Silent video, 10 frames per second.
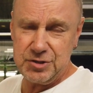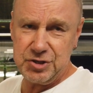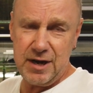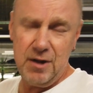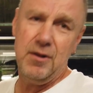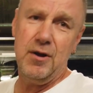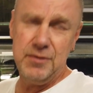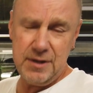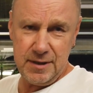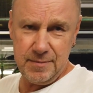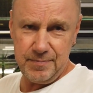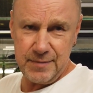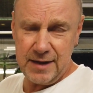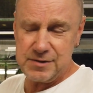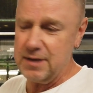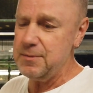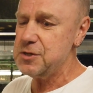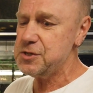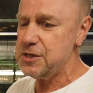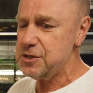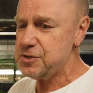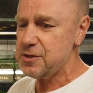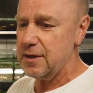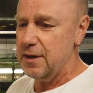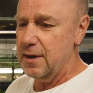shell on the Artemia cyst,